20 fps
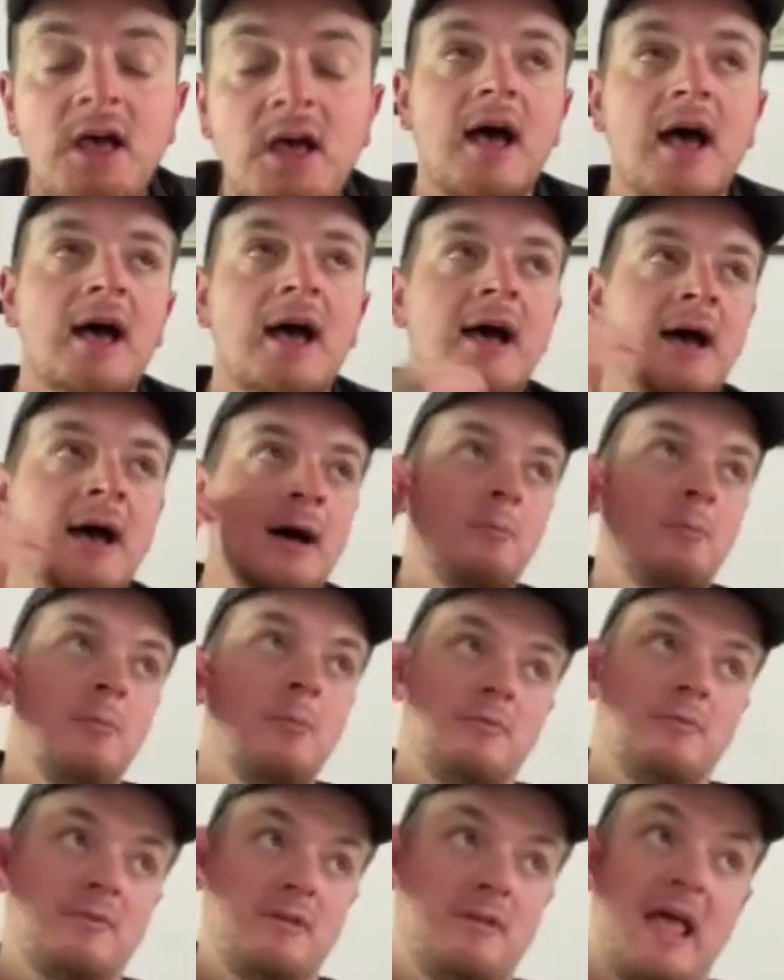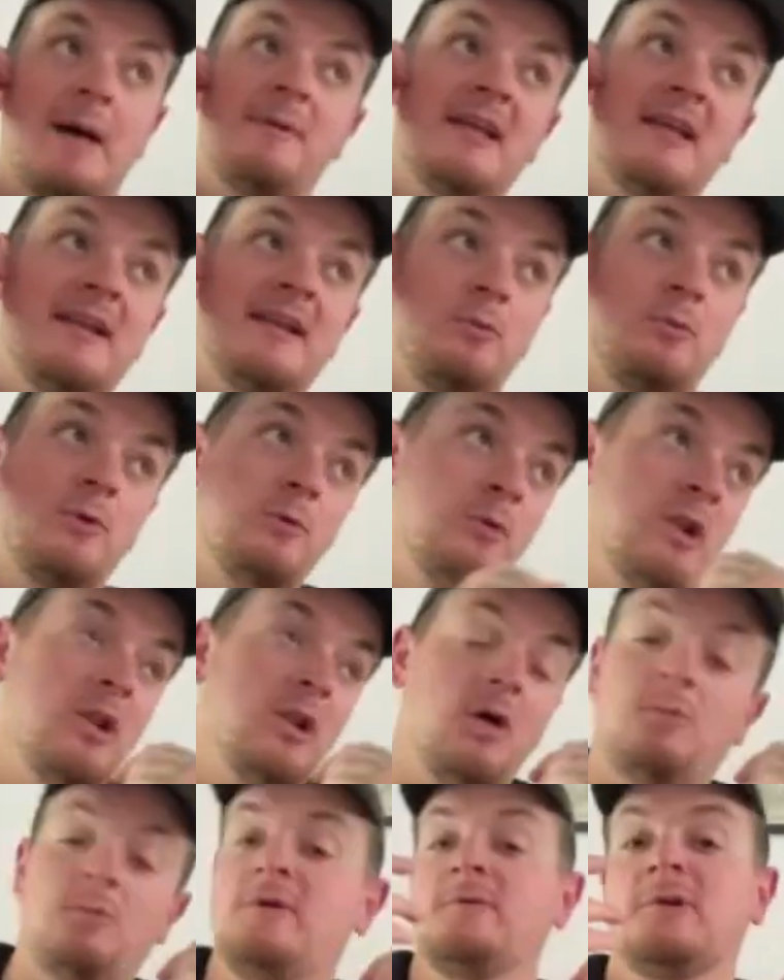I mean, we would
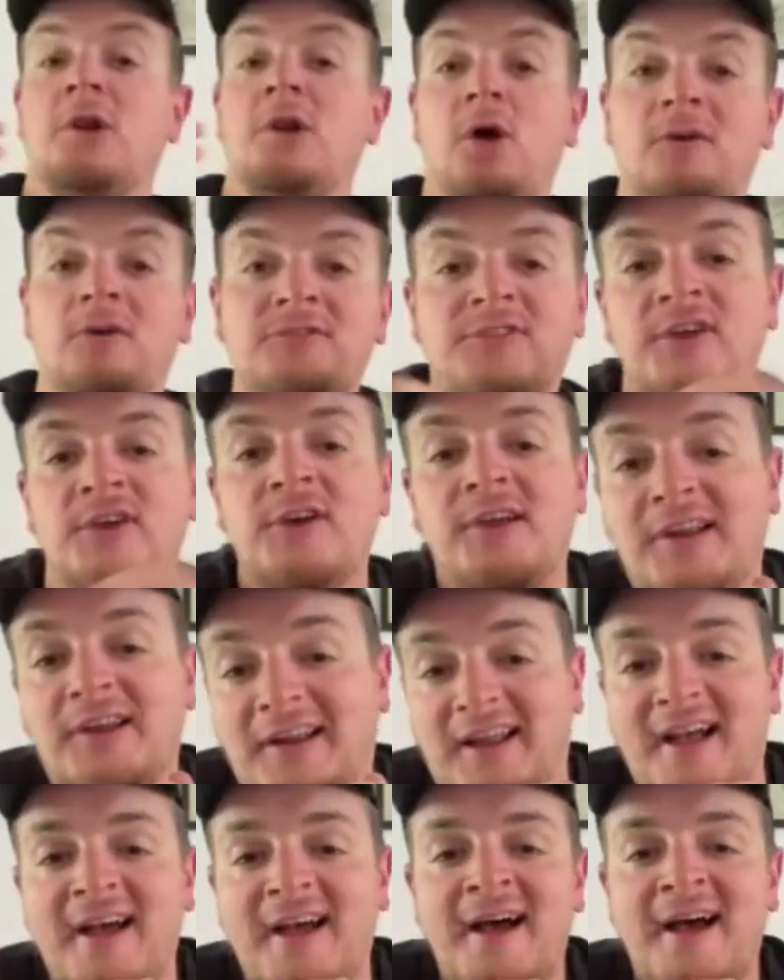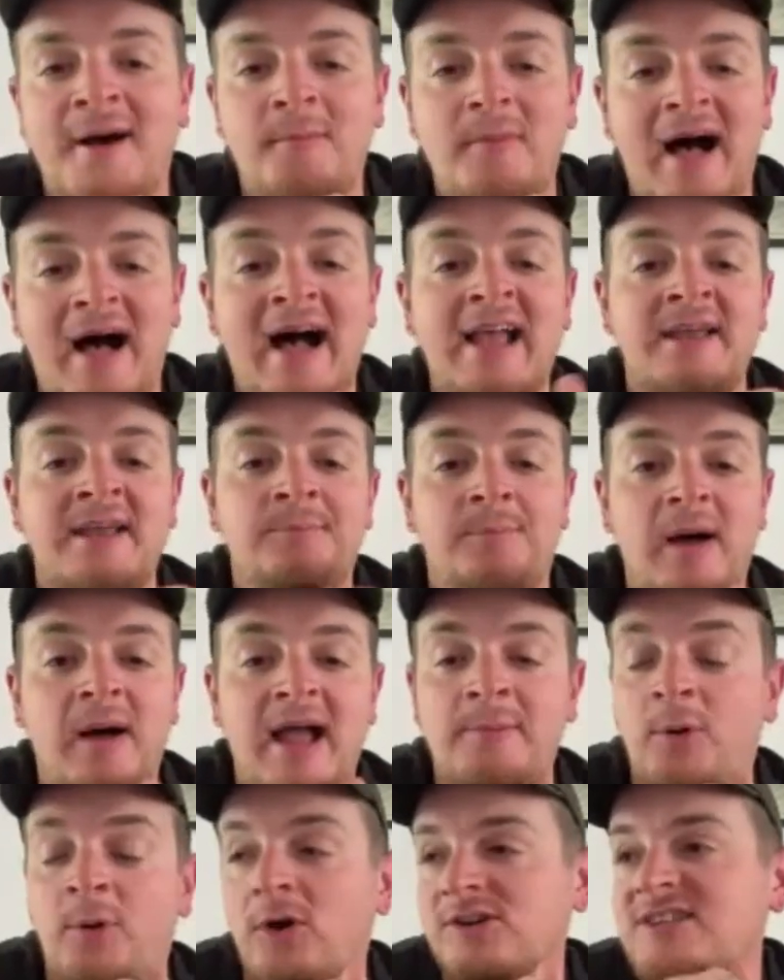love to. I
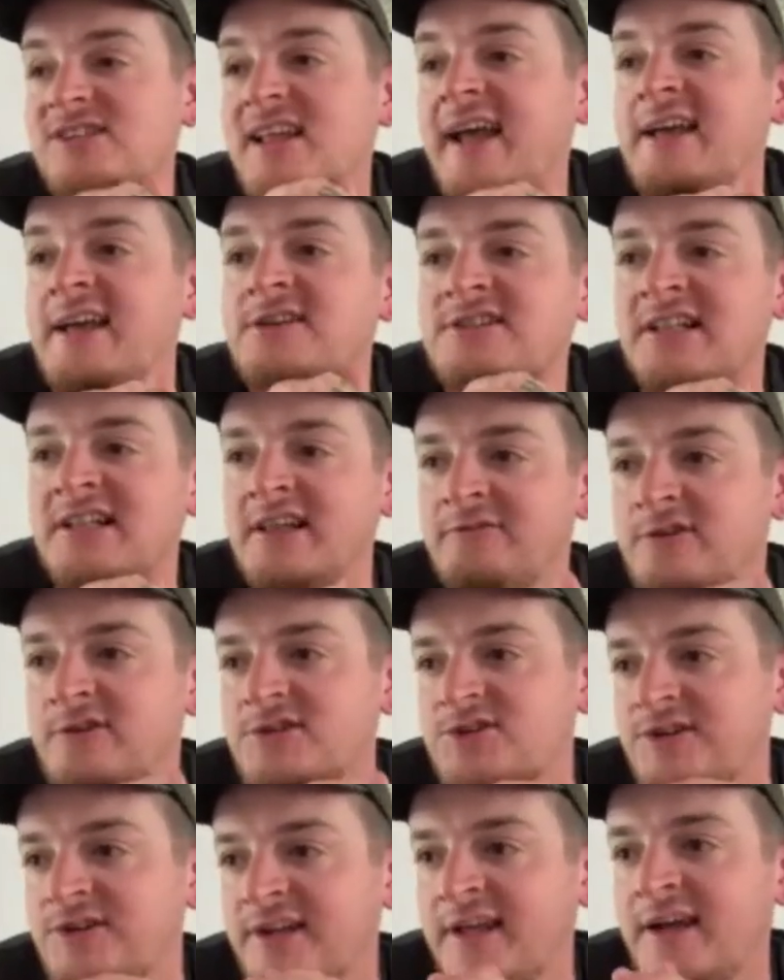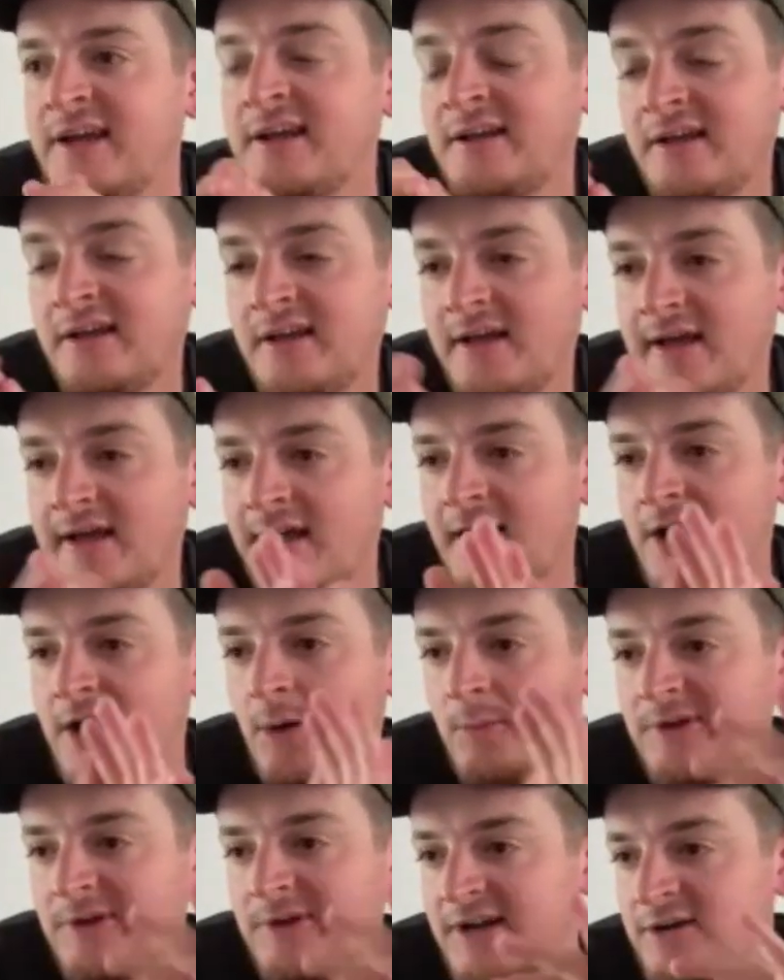personally, I used to live in Australia a
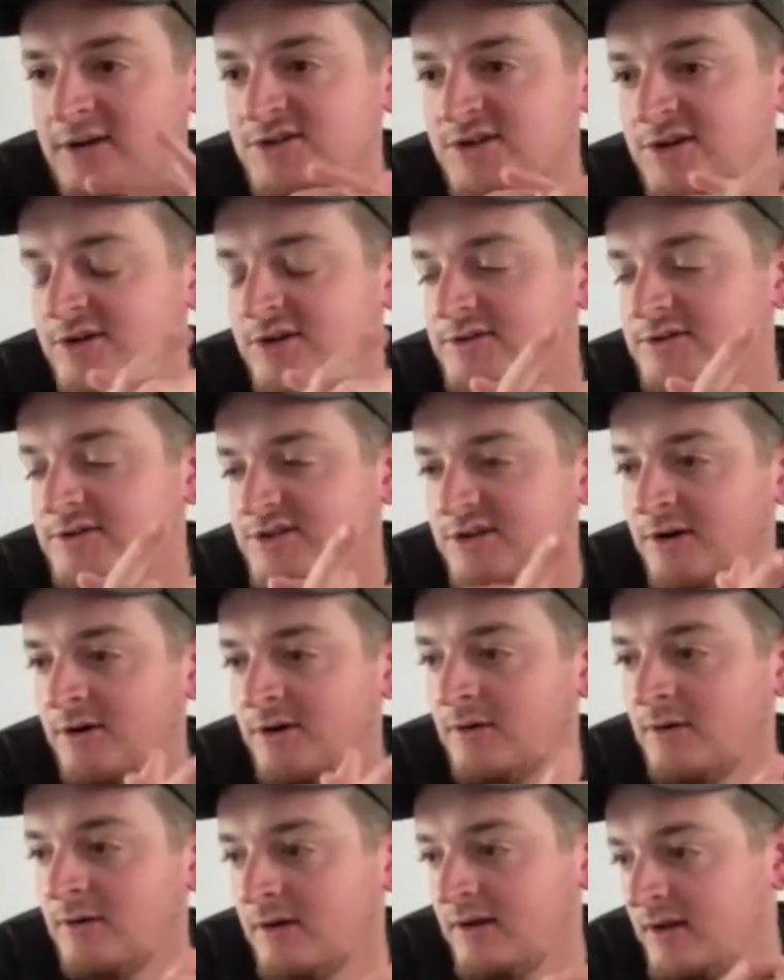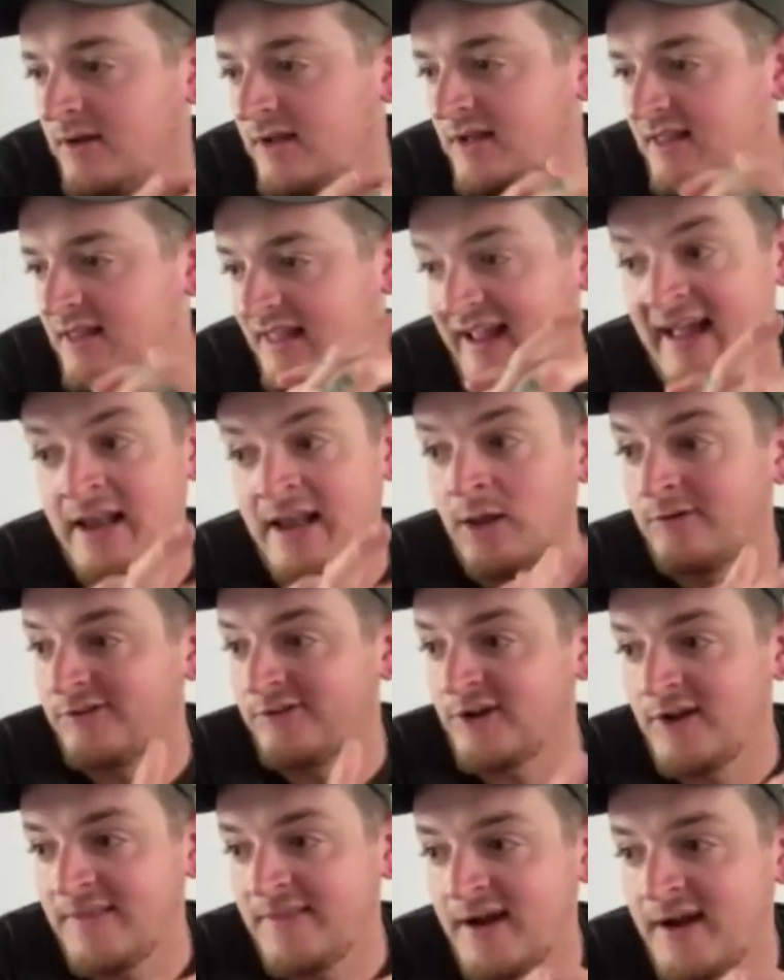couple of years ago. Like, I love
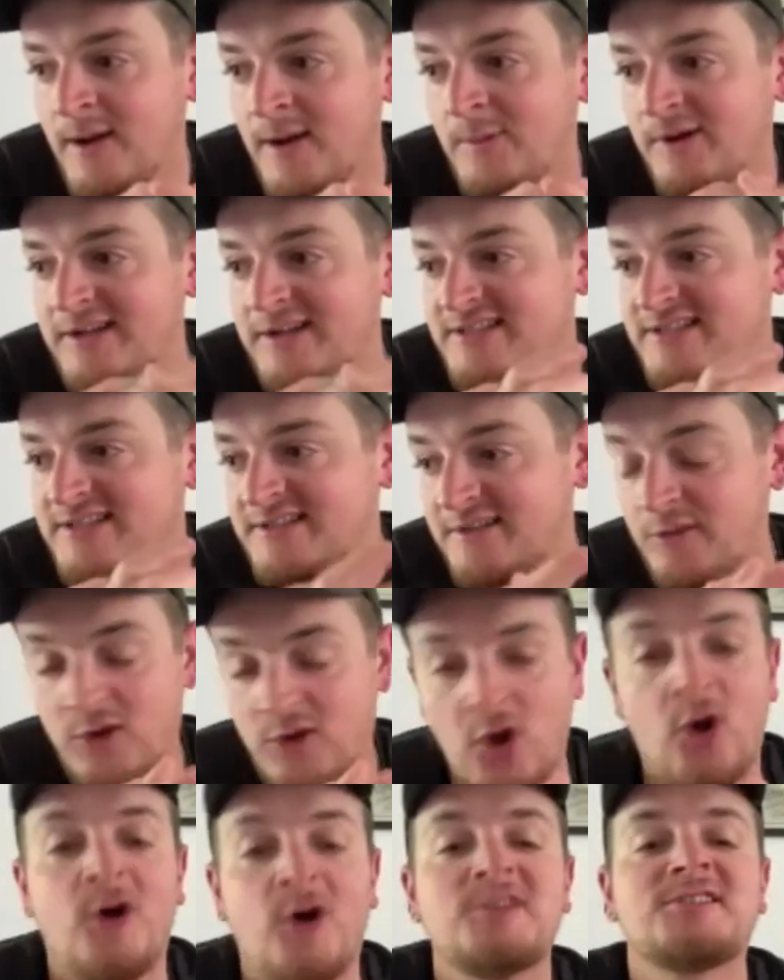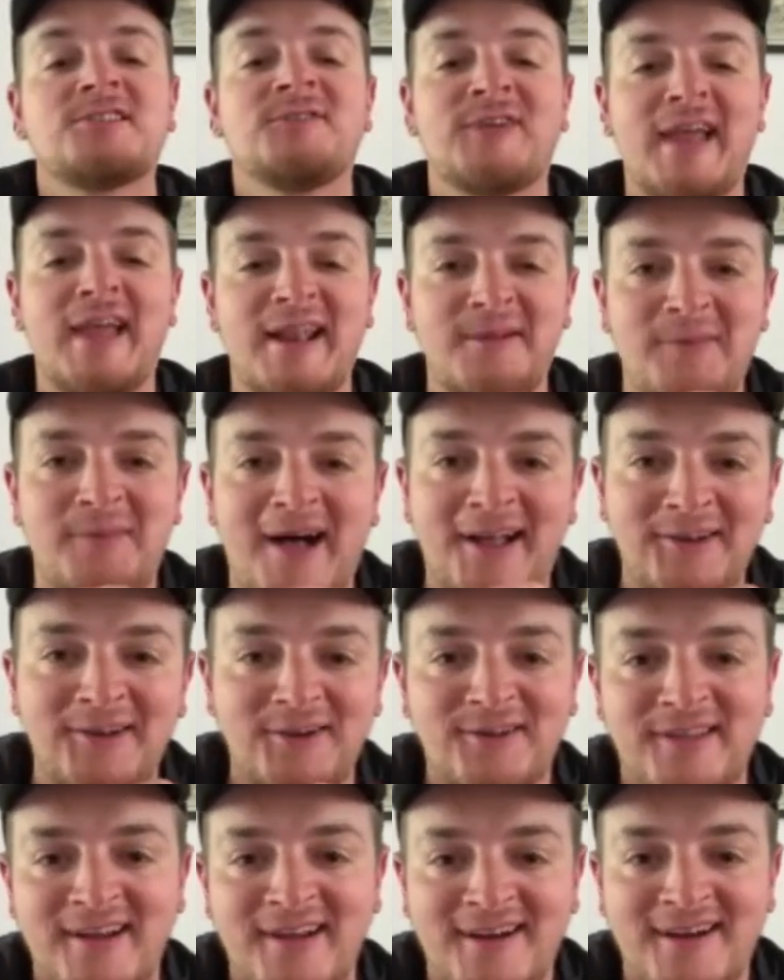it out there, but the cost of getting a band
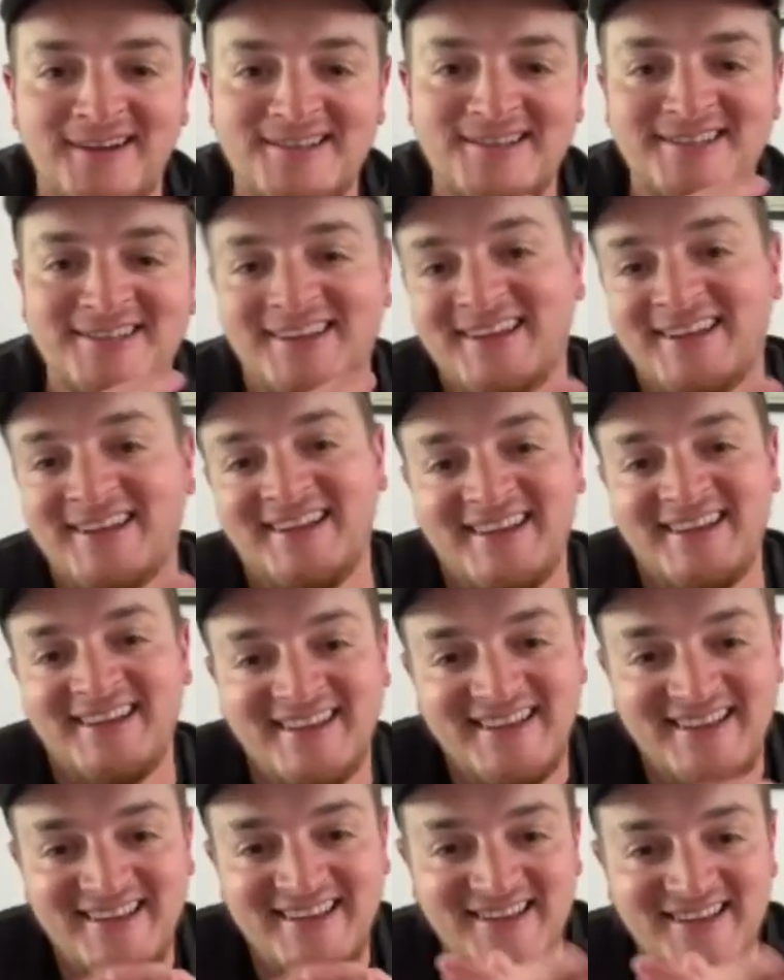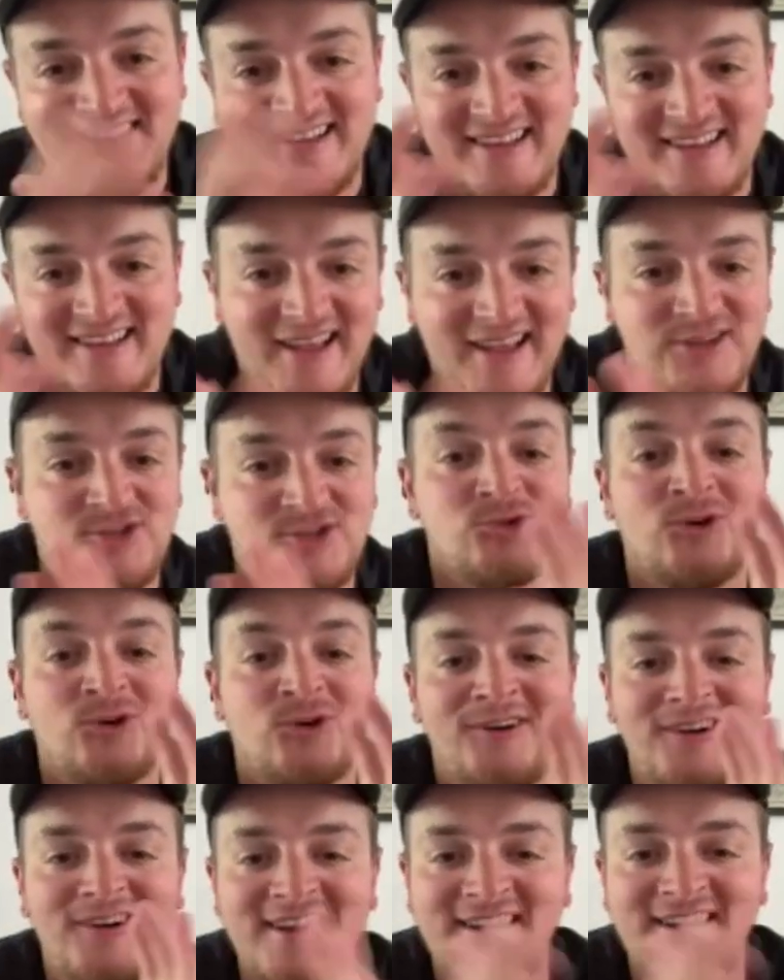out there is ridiculous.
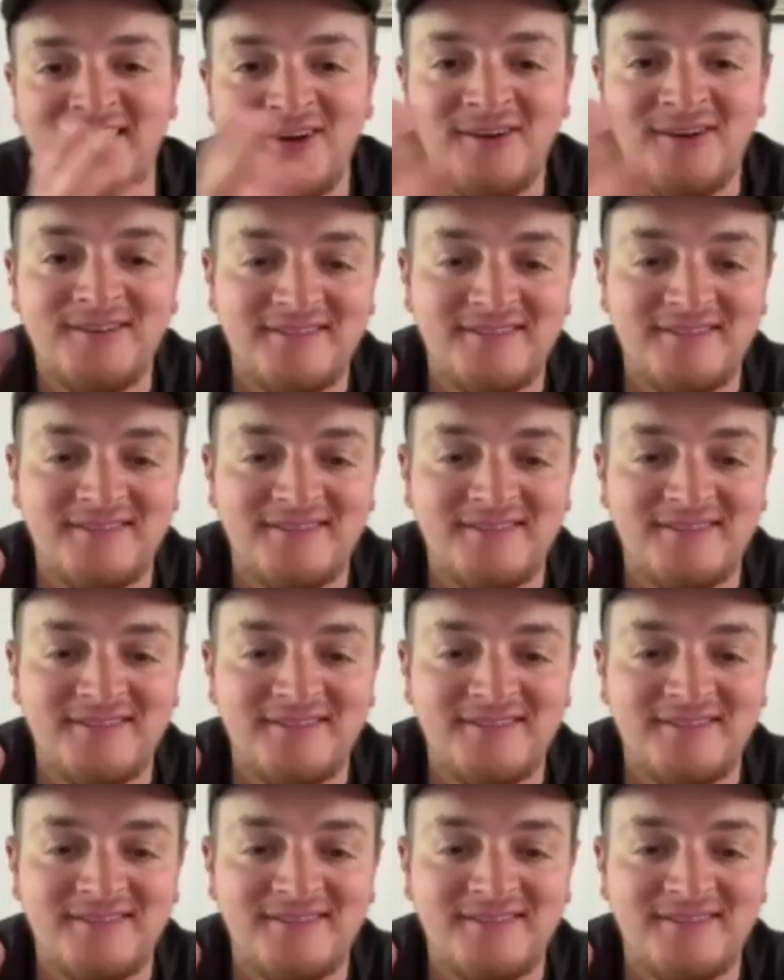Extraordinary.